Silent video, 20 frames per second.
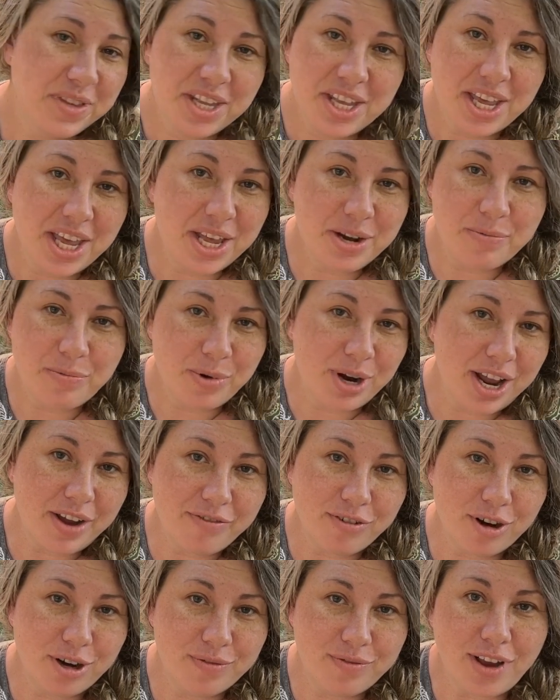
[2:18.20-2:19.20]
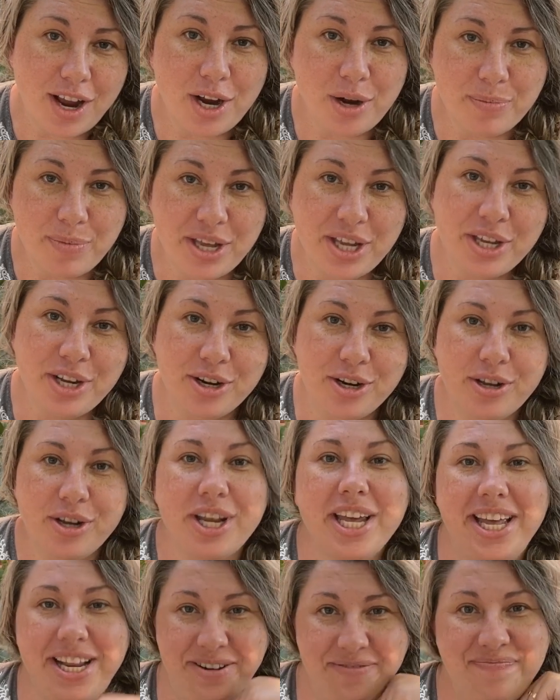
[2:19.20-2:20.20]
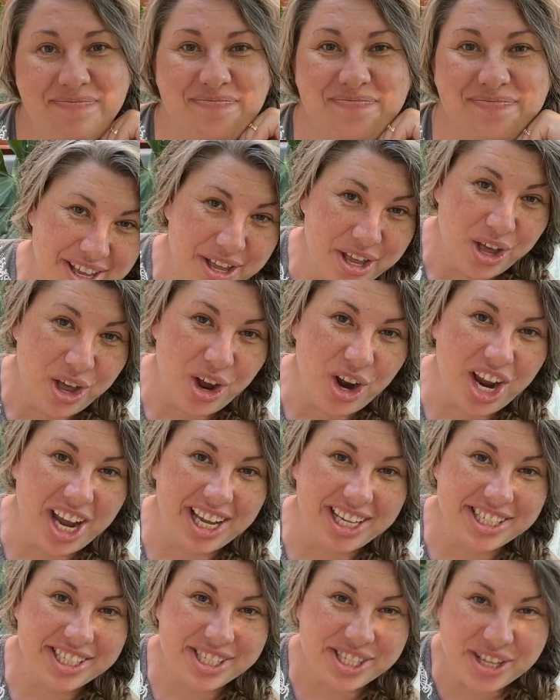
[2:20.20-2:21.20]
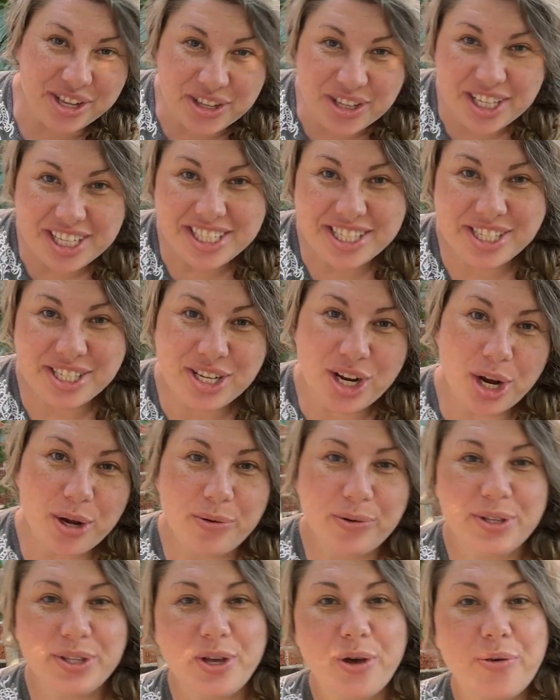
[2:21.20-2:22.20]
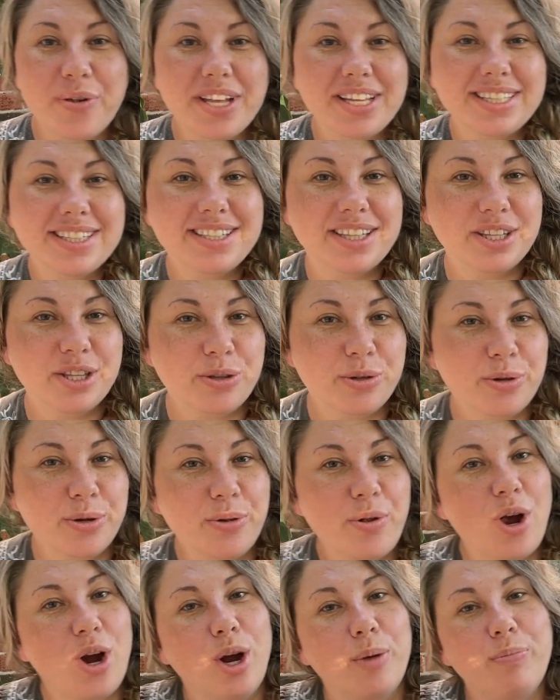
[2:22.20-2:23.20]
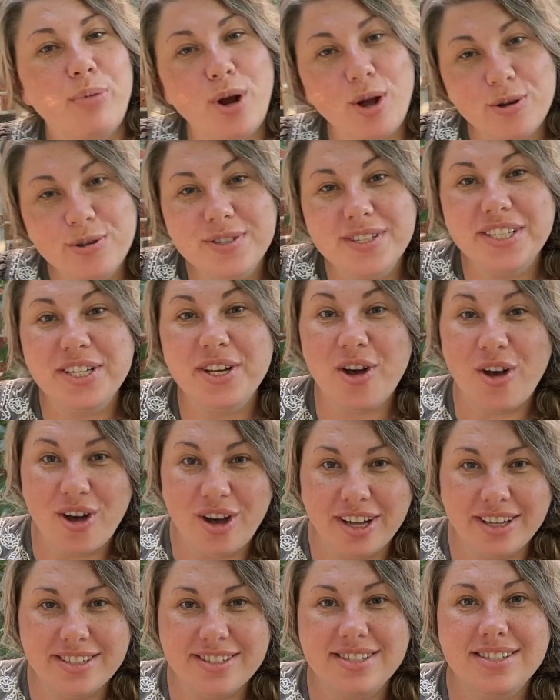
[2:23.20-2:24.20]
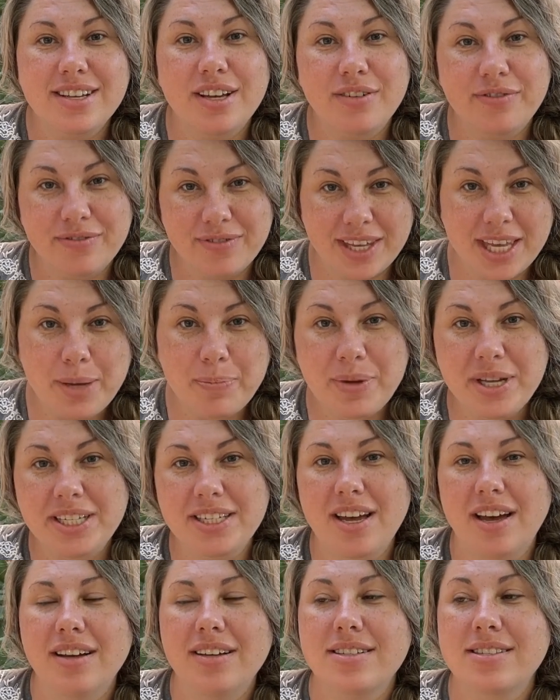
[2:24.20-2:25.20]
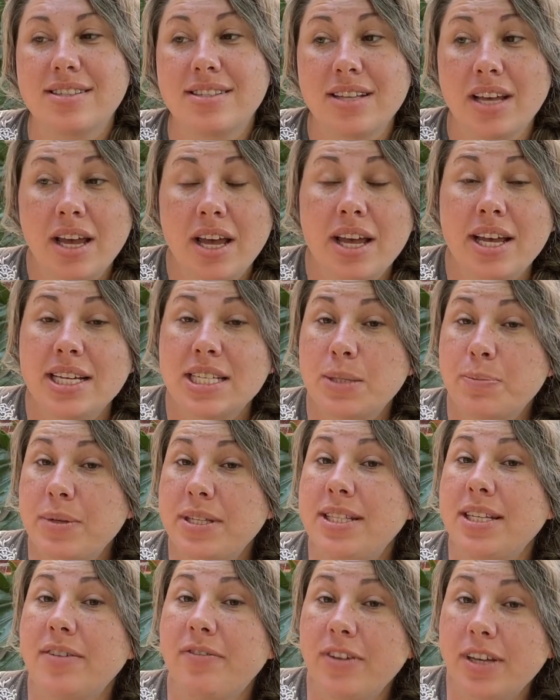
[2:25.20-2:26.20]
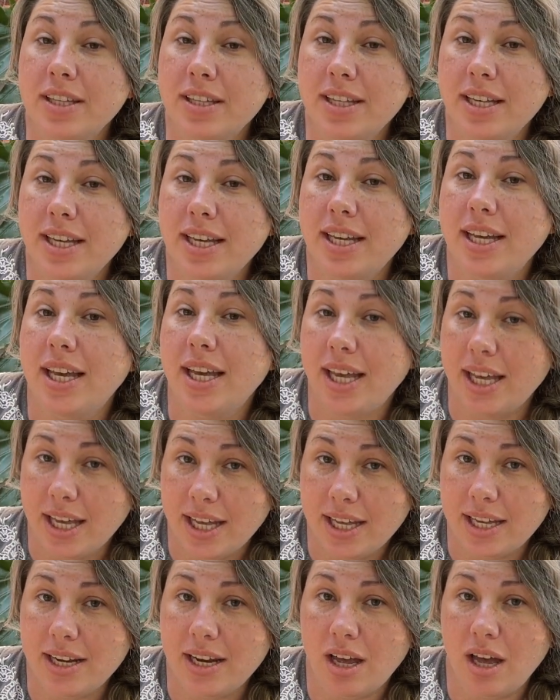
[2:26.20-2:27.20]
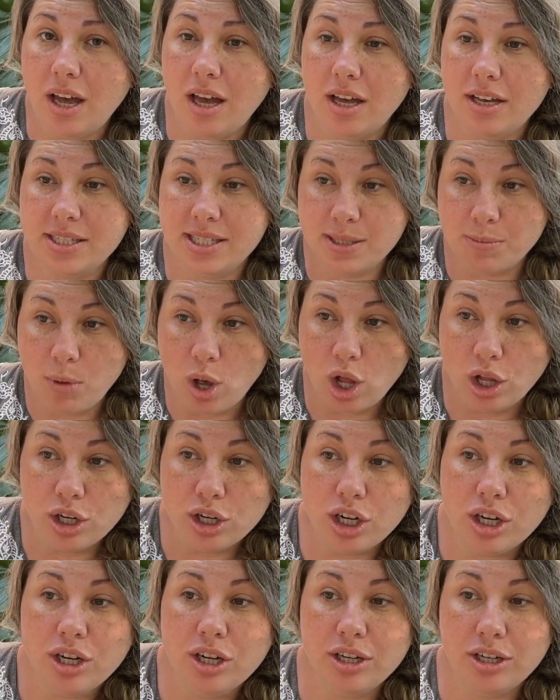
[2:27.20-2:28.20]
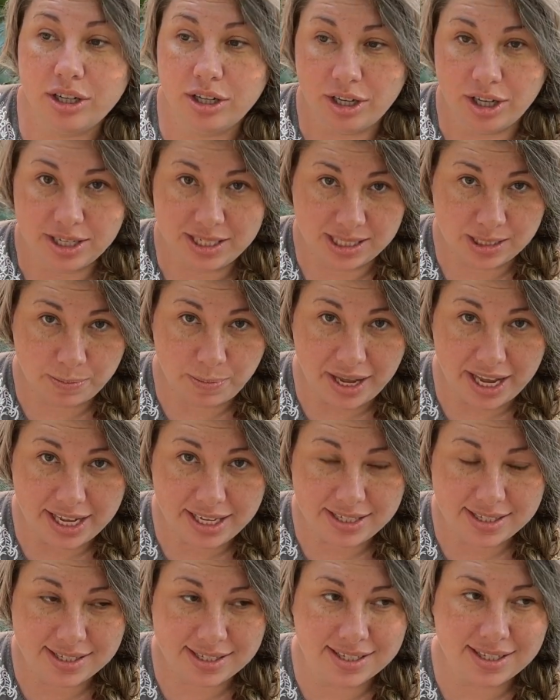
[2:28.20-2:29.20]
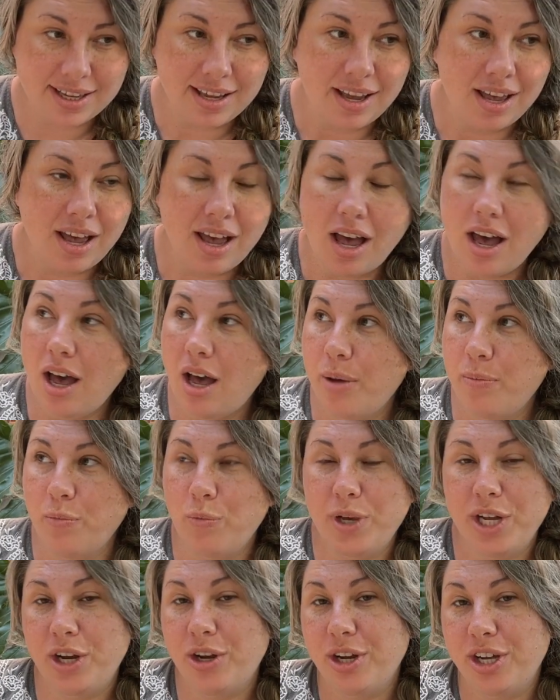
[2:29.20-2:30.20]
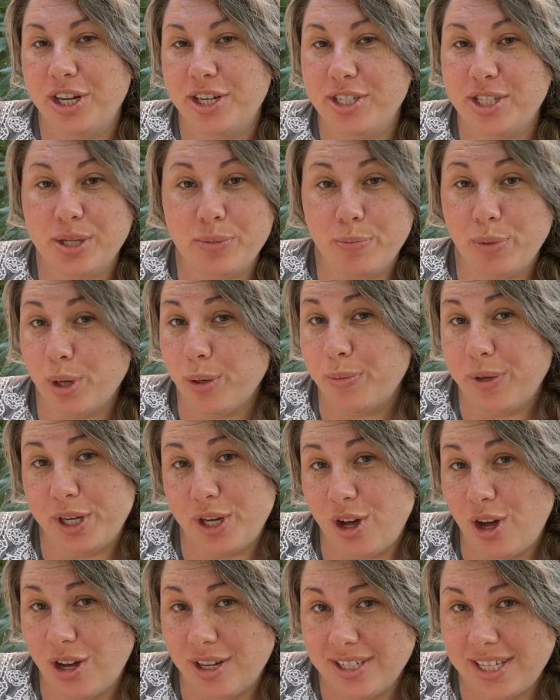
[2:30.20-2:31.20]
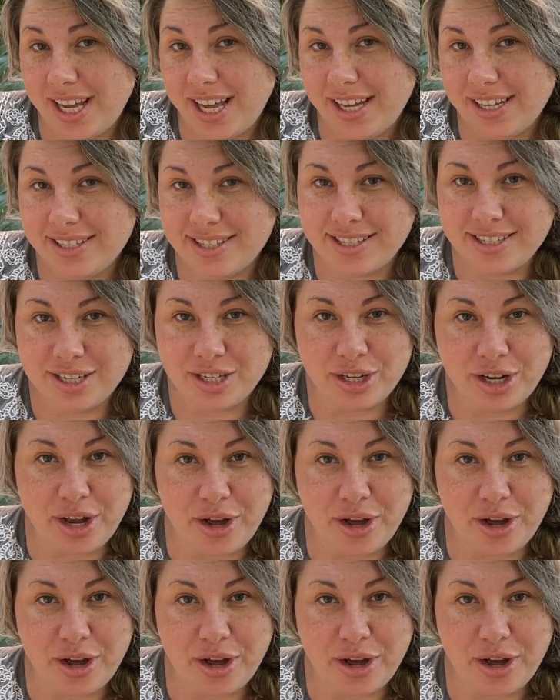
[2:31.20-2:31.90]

in whatever environment you're in. All right, so let's start with going through our pros and cons of keeping ducks, specifically in a smaller space. We are in a suburban context,